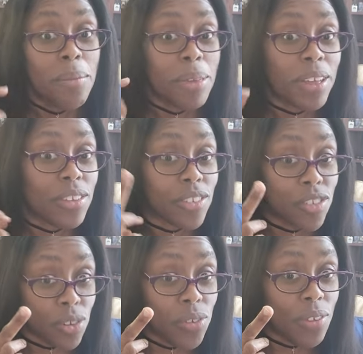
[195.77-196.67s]
because
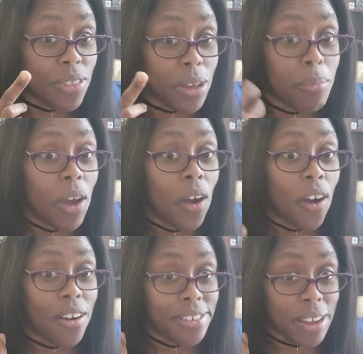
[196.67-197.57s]
two of them
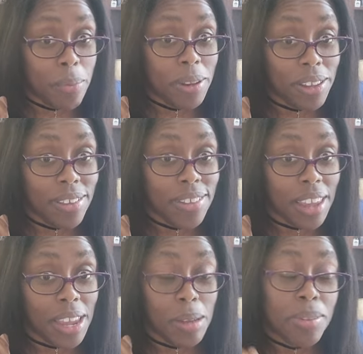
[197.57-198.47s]
are Japanese
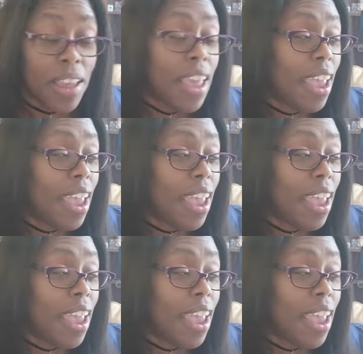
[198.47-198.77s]
games.